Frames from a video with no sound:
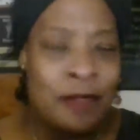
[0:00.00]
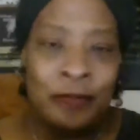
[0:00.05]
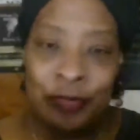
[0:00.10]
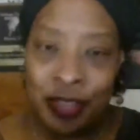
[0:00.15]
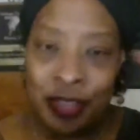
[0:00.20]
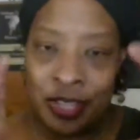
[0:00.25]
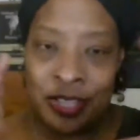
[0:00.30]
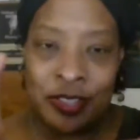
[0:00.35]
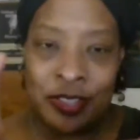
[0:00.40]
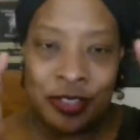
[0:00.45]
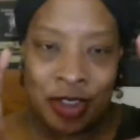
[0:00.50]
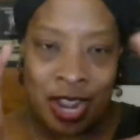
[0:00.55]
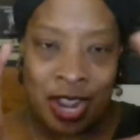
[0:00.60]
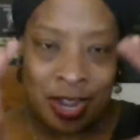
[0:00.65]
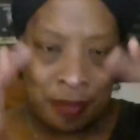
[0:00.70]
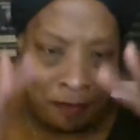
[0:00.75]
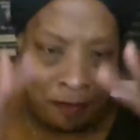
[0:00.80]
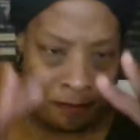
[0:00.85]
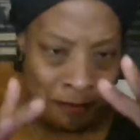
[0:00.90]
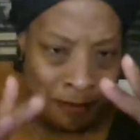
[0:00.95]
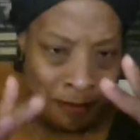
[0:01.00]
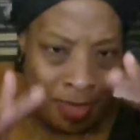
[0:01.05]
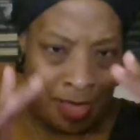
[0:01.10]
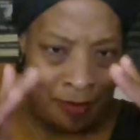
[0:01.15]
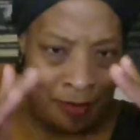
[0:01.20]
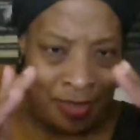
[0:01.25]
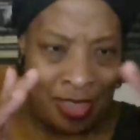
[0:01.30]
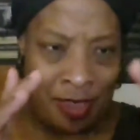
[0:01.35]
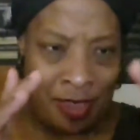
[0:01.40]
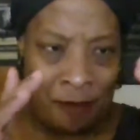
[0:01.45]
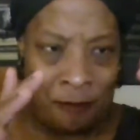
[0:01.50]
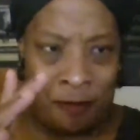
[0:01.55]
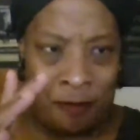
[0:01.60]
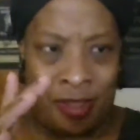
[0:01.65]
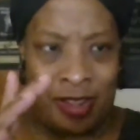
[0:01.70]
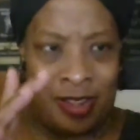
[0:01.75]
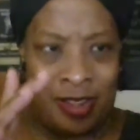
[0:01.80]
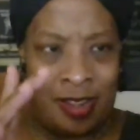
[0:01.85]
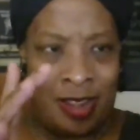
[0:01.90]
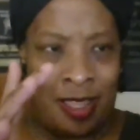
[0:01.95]
you could try to maybe get
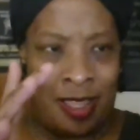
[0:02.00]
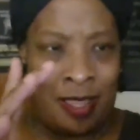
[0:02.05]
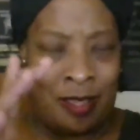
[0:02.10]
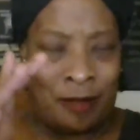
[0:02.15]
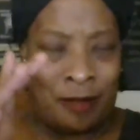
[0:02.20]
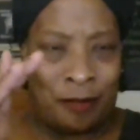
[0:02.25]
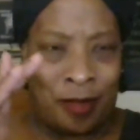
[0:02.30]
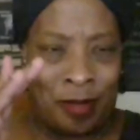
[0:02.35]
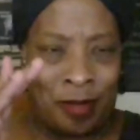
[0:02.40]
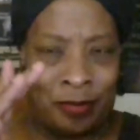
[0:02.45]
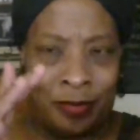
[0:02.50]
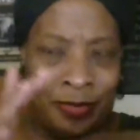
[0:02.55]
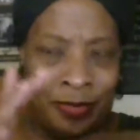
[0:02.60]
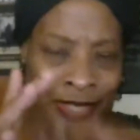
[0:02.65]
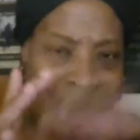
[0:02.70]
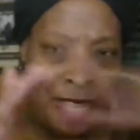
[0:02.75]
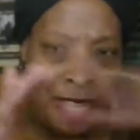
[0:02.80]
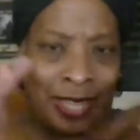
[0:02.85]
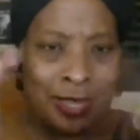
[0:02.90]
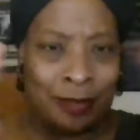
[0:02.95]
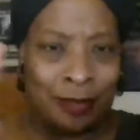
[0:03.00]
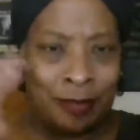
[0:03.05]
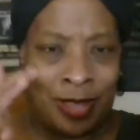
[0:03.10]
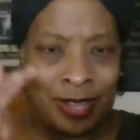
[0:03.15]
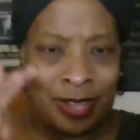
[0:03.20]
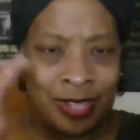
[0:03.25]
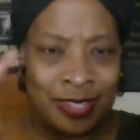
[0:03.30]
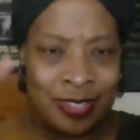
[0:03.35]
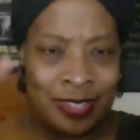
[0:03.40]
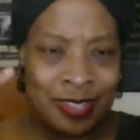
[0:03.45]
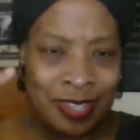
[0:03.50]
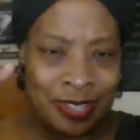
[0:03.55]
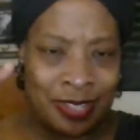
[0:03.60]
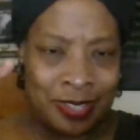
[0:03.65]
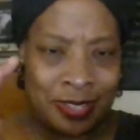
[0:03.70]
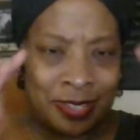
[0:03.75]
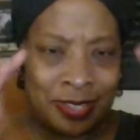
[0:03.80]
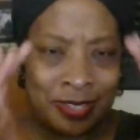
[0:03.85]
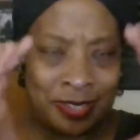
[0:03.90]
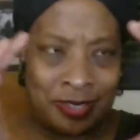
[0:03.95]
one probably like about a
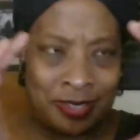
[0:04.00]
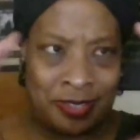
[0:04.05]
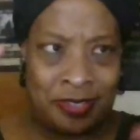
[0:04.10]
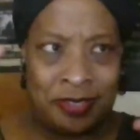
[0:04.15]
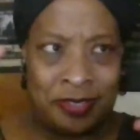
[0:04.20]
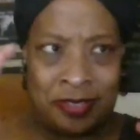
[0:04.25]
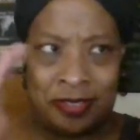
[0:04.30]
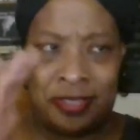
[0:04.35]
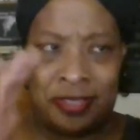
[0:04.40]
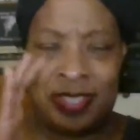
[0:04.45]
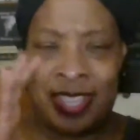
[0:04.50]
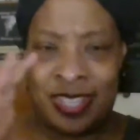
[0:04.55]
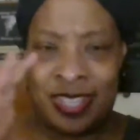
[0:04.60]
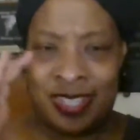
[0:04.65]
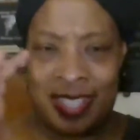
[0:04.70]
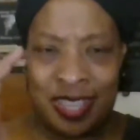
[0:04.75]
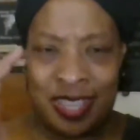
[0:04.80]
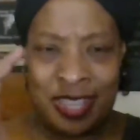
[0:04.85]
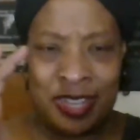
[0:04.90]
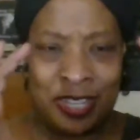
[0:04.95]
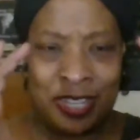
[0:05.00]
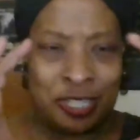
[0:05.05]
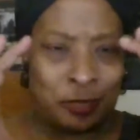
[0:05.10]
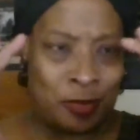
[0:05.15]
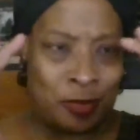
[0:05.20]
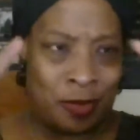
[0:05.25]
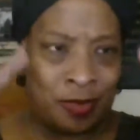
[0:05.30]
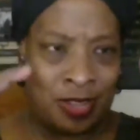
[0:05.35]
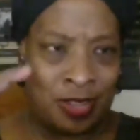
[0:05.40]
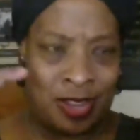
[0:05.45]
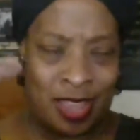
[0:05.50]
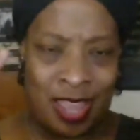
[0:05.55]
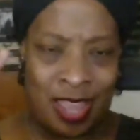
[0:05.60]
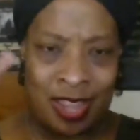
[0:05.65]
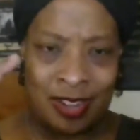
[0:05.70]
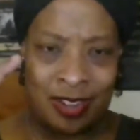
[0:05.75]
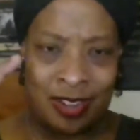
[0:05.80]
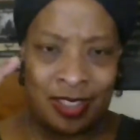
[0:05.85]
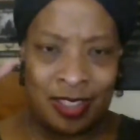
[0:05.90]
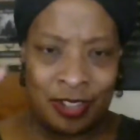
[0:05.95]
6-inch, maybe an
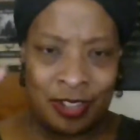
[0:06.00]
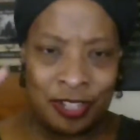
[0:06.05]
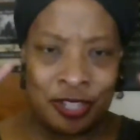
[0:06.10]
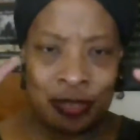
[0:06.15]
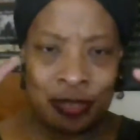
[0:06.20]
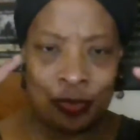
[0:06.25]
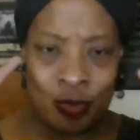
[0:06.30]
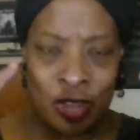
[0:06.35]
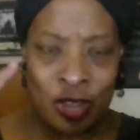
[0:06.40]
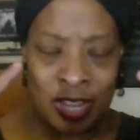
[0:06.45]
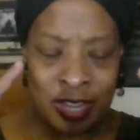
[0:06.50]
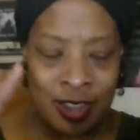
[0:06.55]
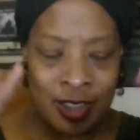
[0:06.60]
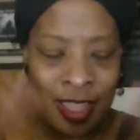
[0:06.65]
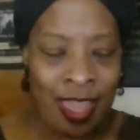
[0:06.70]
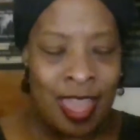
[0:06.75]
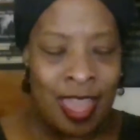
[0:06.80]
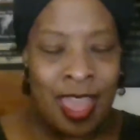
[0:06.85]
8-inch one.